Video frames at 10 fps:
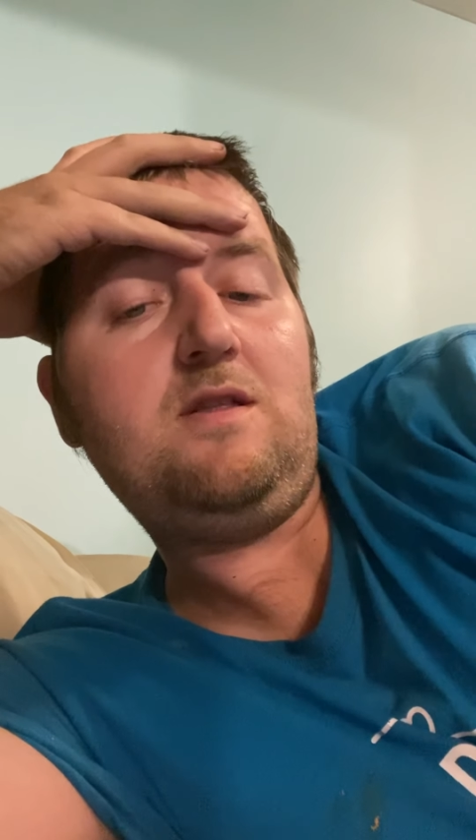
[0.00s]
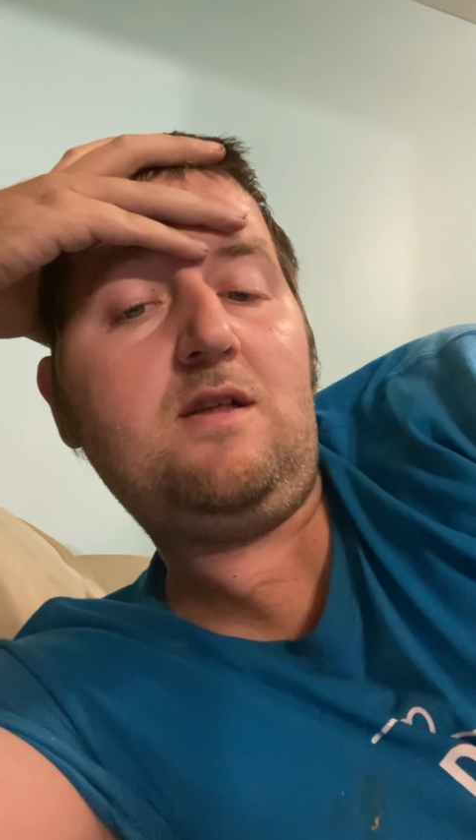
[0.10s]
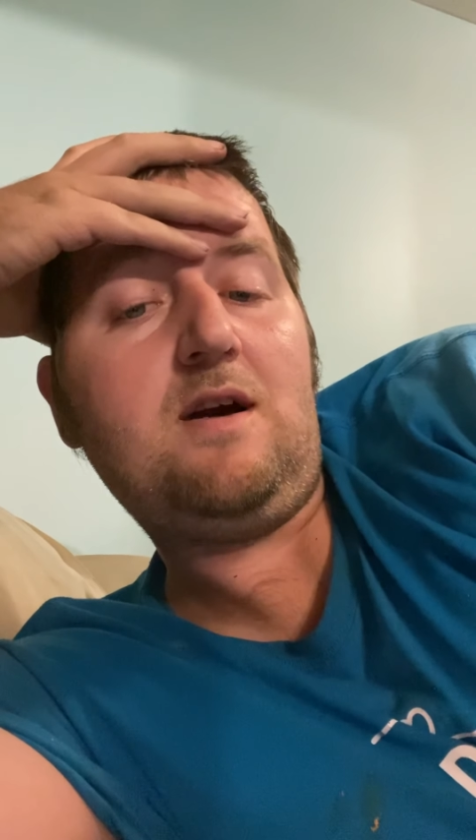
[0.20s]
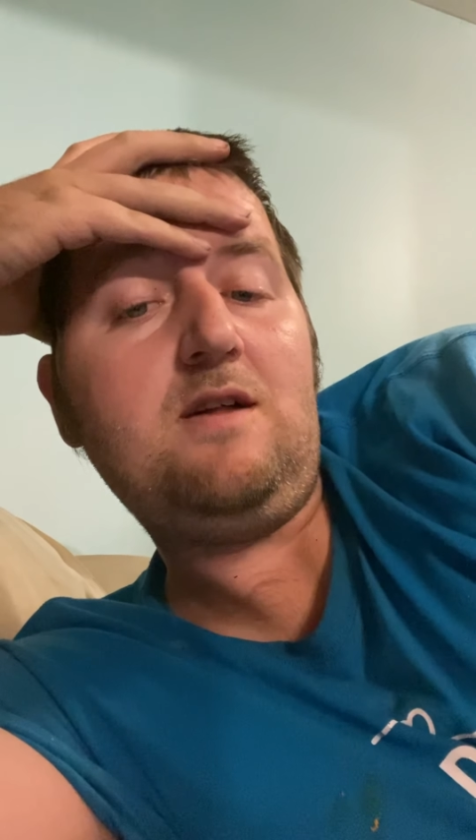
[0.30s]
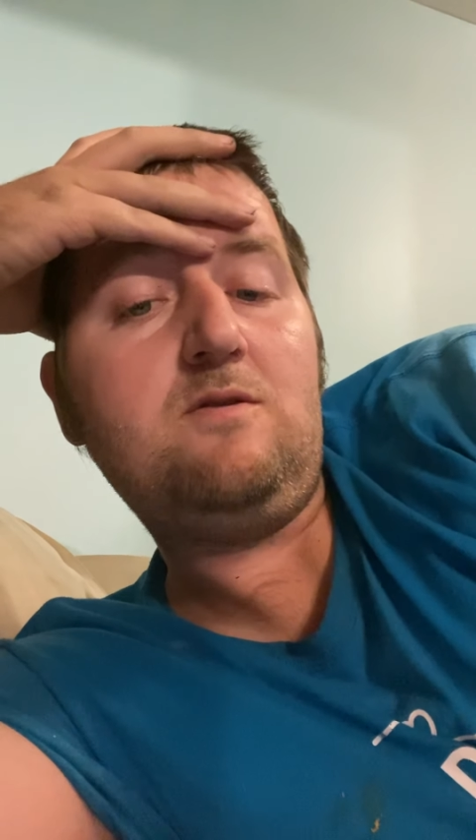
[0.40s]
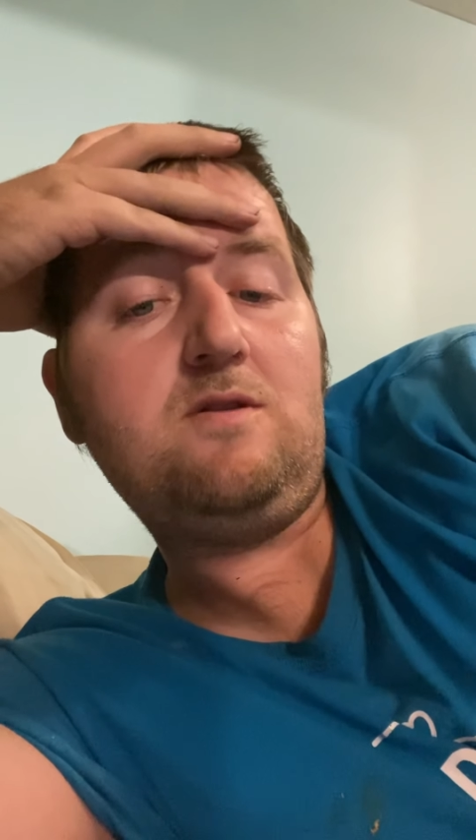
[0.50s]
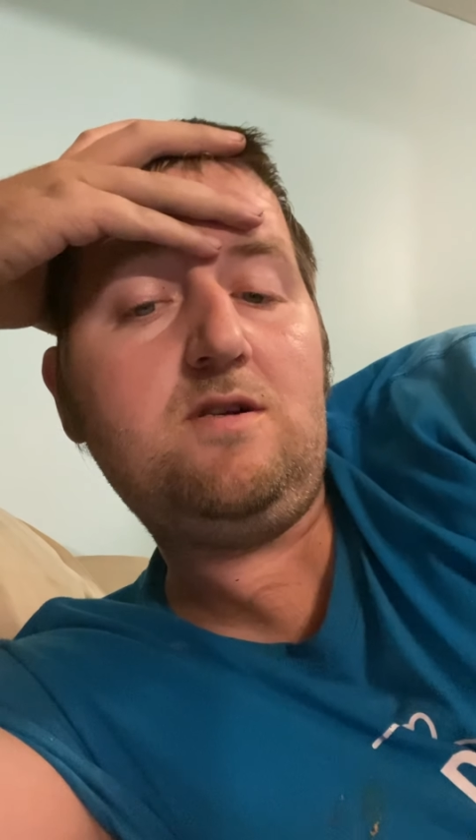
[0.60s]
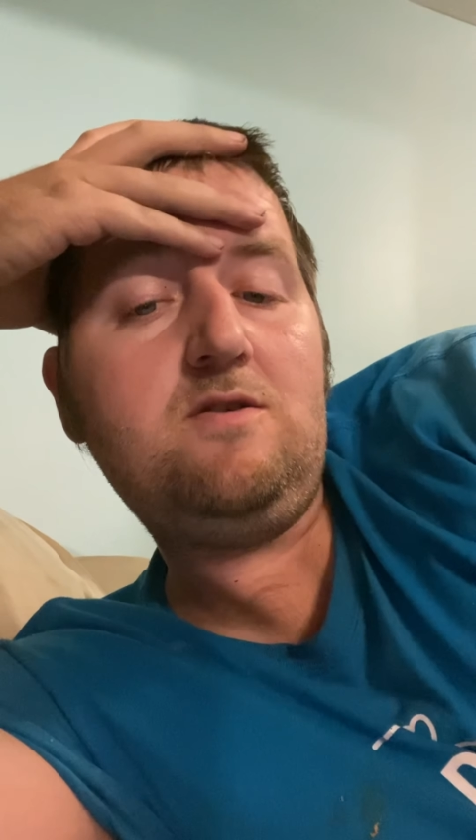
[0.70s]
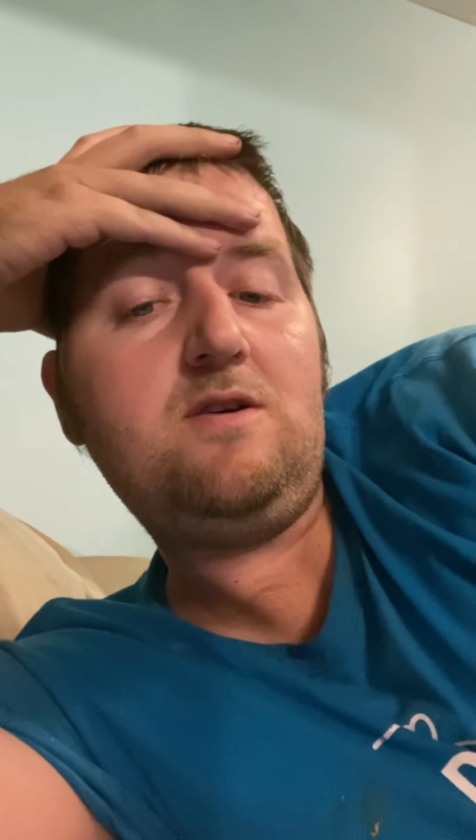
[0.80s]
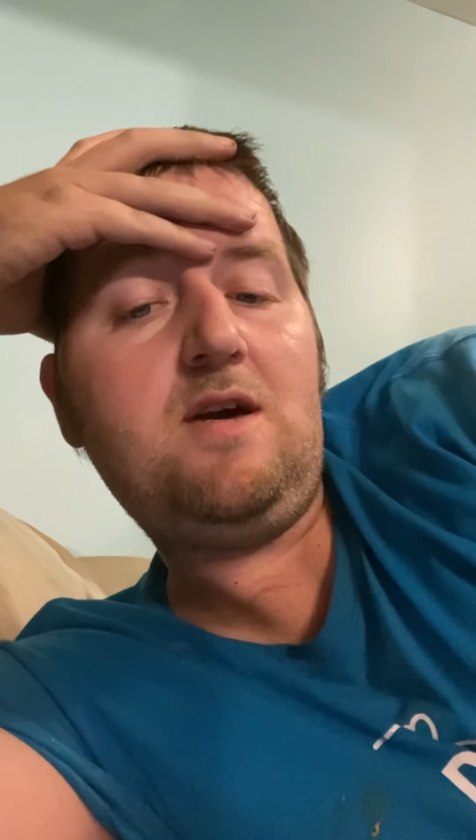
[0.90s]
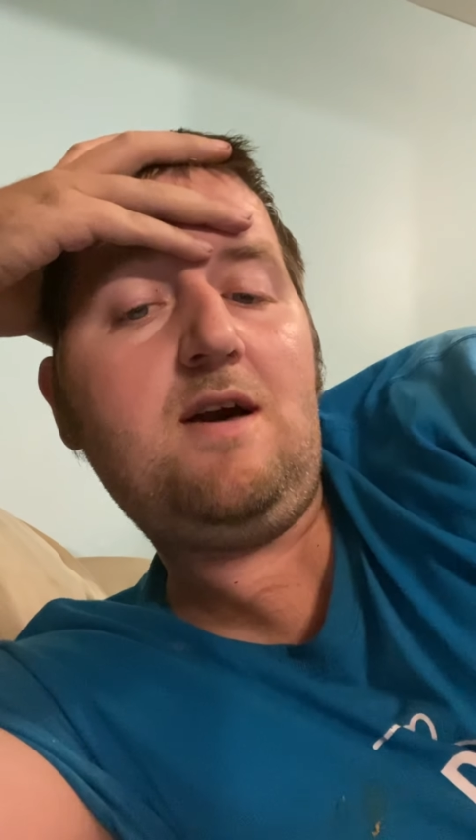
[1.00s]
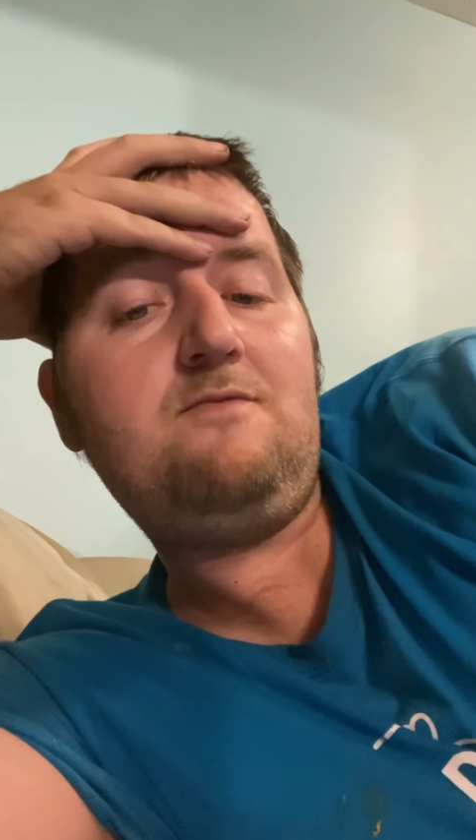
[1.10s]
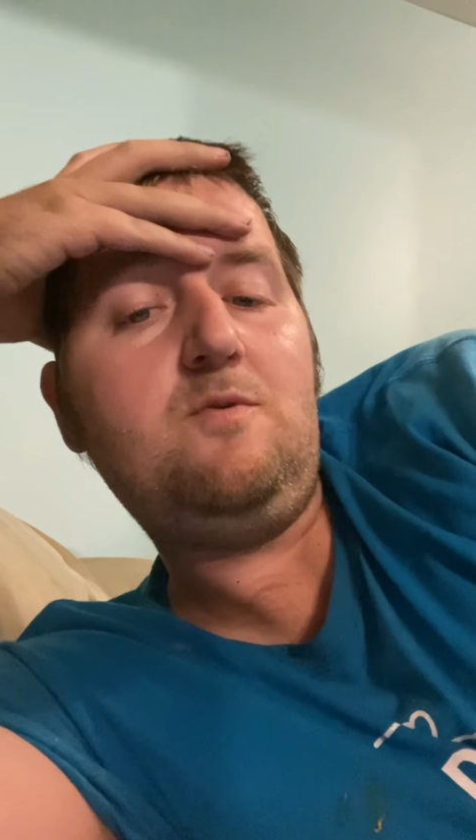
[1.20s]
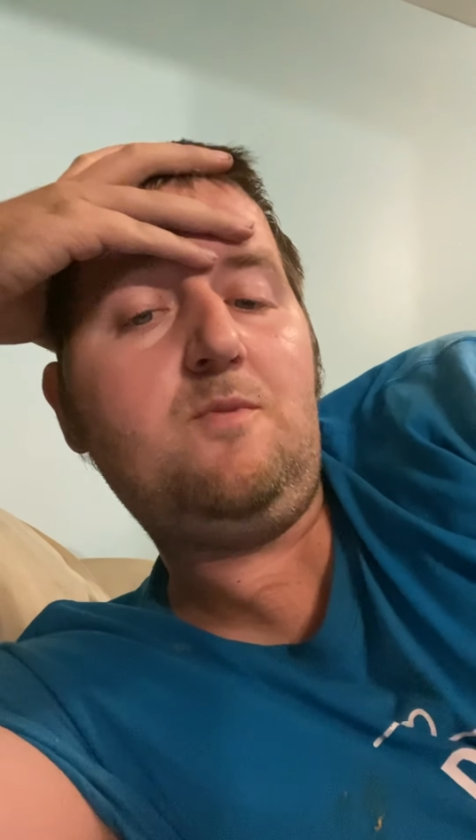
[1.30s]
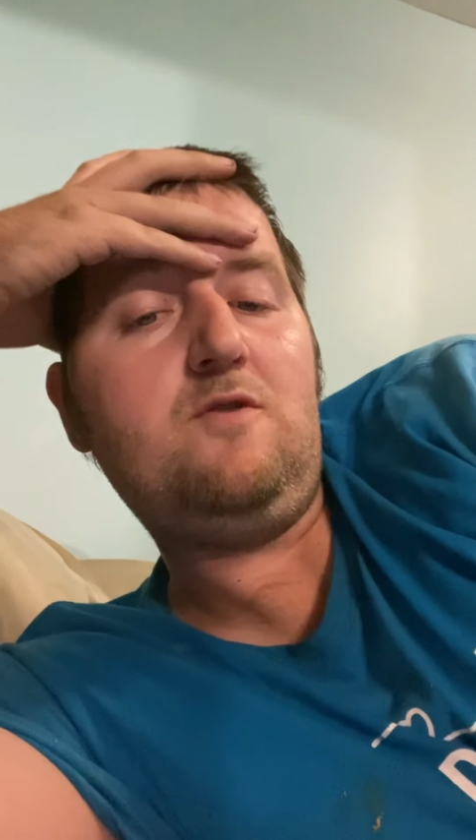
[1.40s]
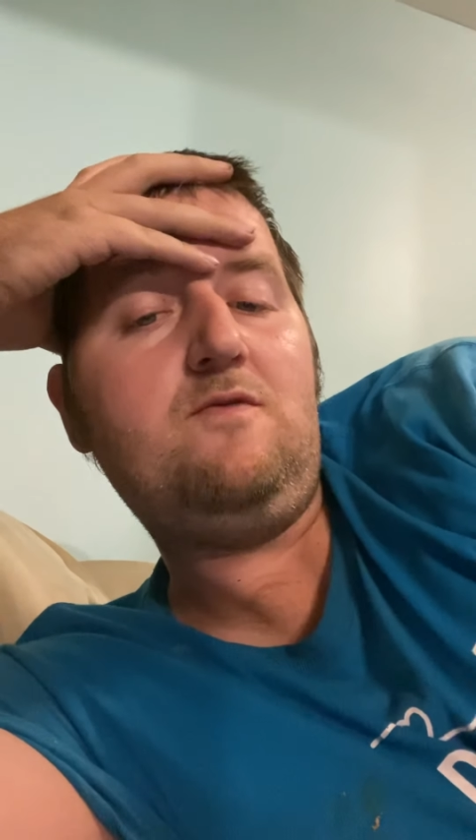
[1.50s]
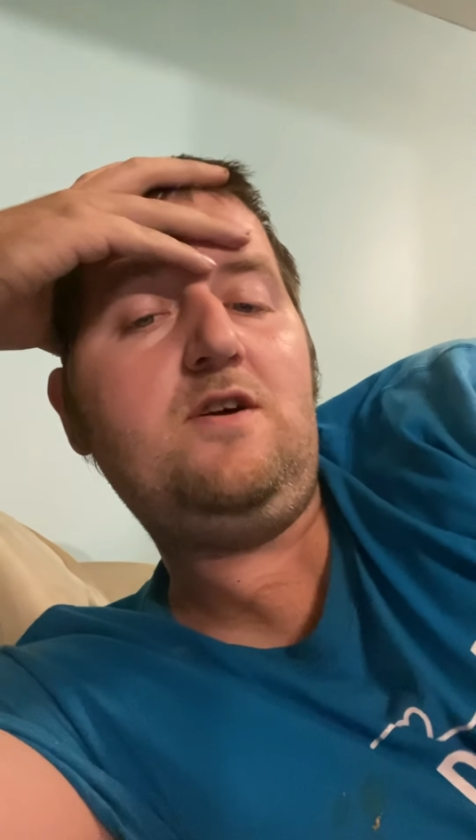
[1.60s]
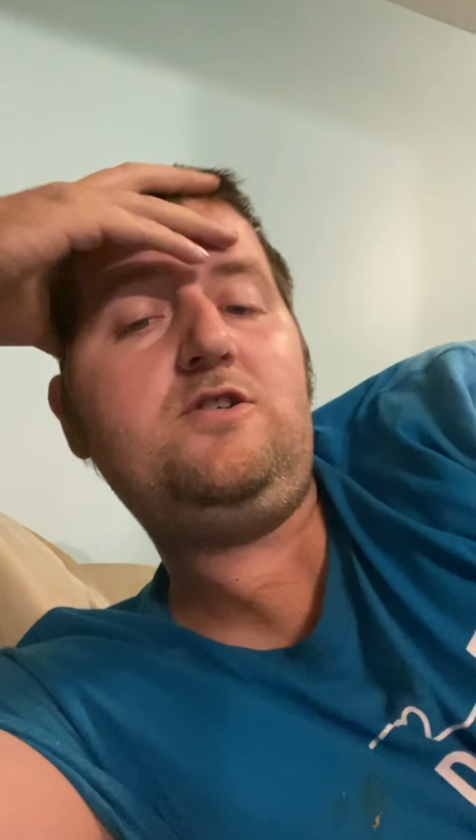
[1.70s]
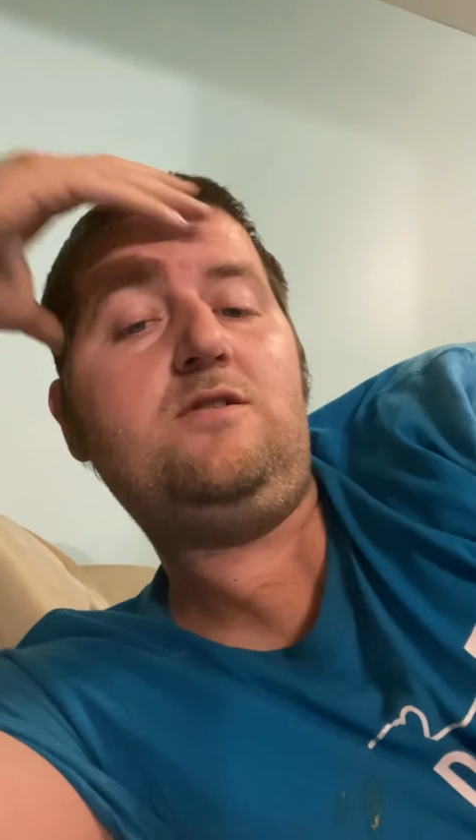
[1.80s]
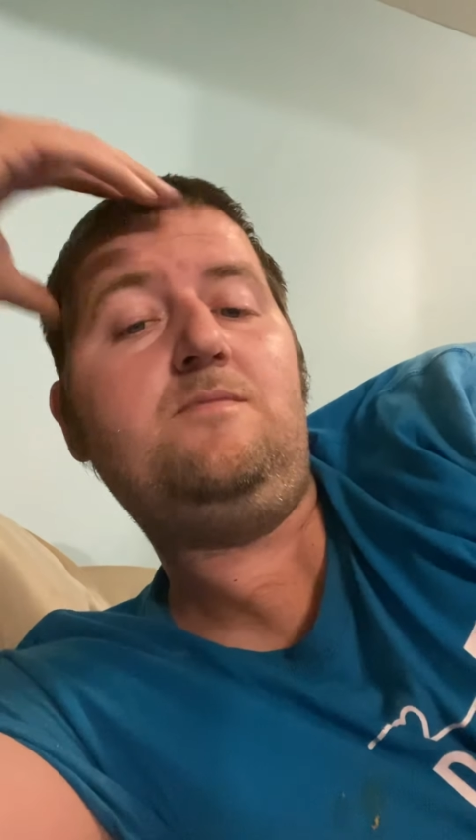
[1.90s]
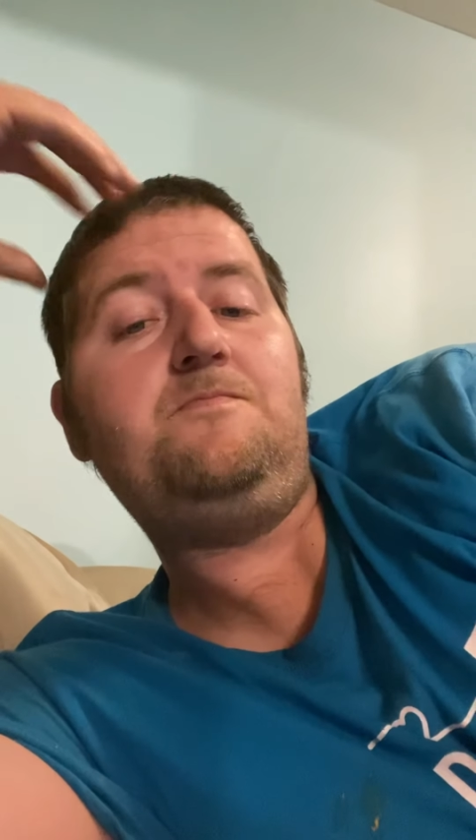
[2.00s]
Like, I literally have no motivation.